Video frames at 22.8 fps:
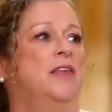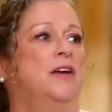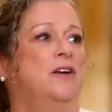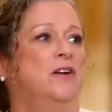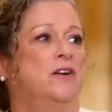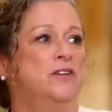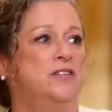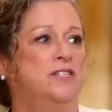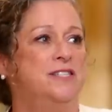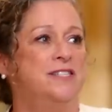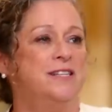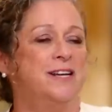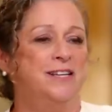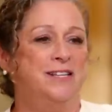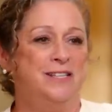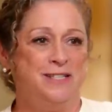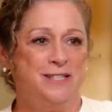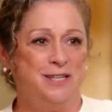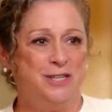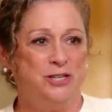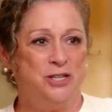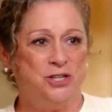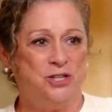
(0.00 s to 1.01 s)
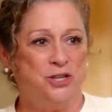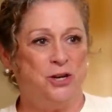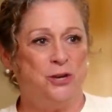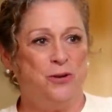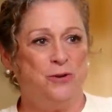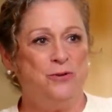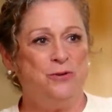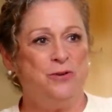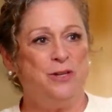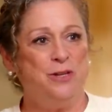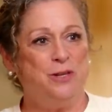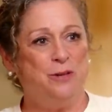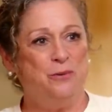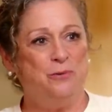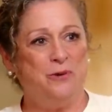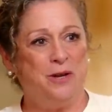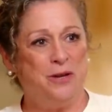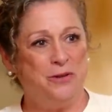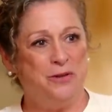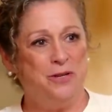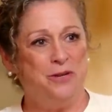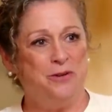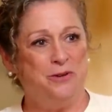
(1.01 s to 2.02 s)
There are studies that show that the
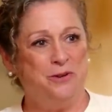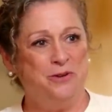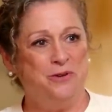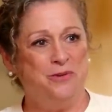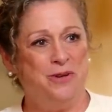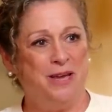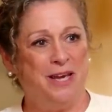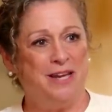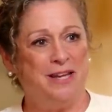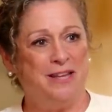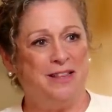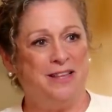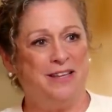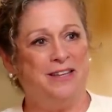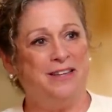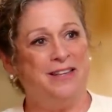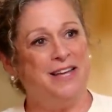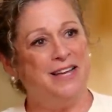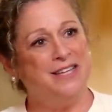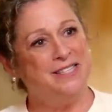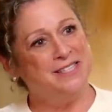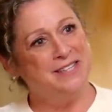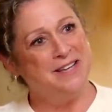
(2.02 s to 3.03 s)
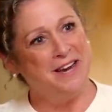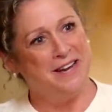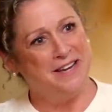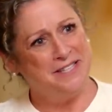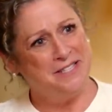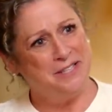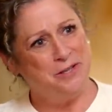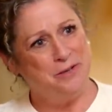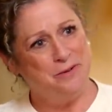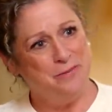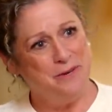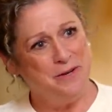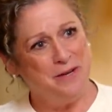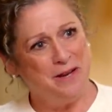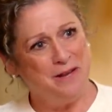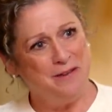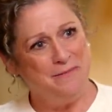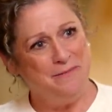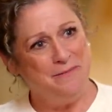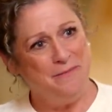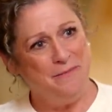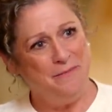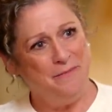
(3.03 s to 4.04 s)
wealthier you get, the less nice you
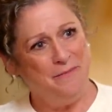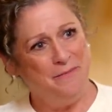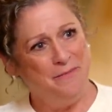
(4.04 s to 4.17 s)
become.